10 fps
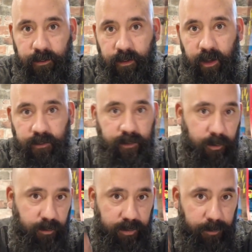You know,
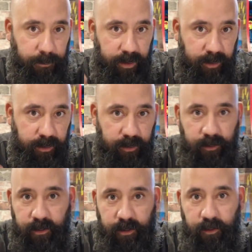something with the beard
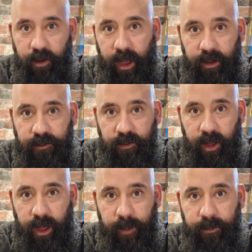or the karate
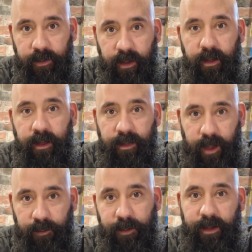chop.
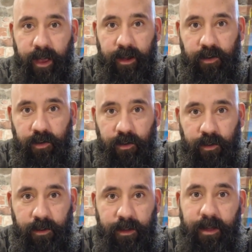That would be kind of
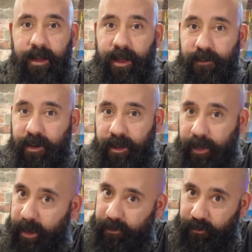cool, even in
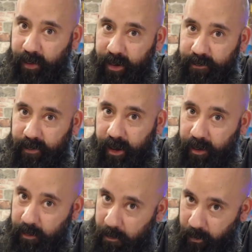classified
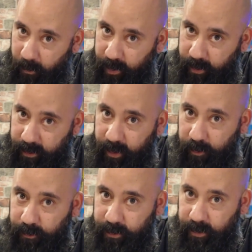scale. That
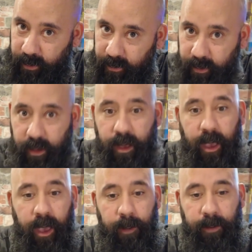would be neat.
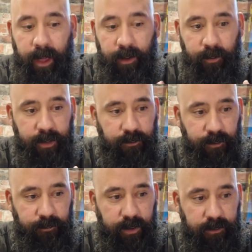But anyway, the
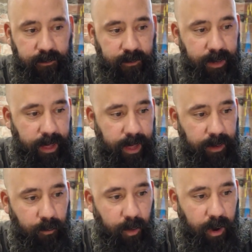reveals
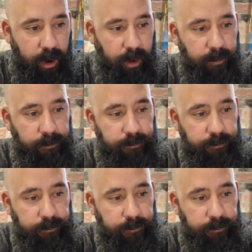today were,